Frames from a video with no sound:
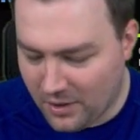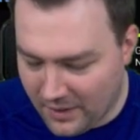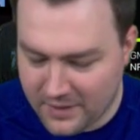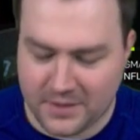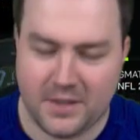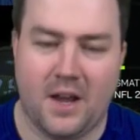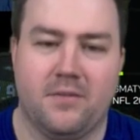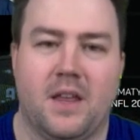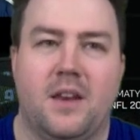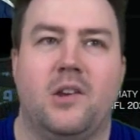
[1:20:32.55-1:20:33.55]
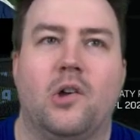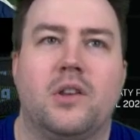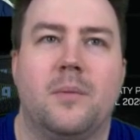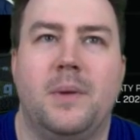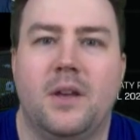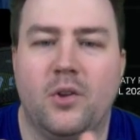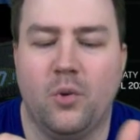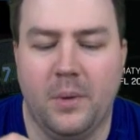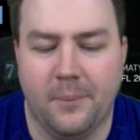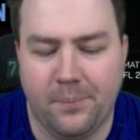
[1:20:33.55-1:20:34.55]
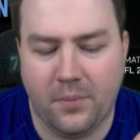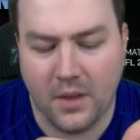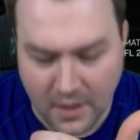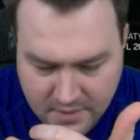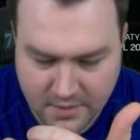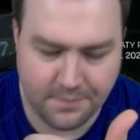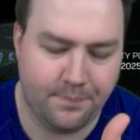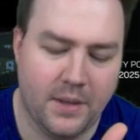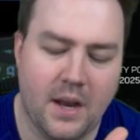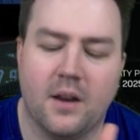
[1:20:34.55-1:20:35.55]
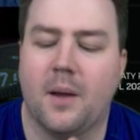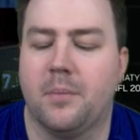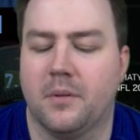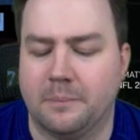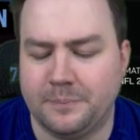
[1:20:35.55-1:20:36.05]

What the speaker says: in this draft and not be a QB? Yes, there are a couple.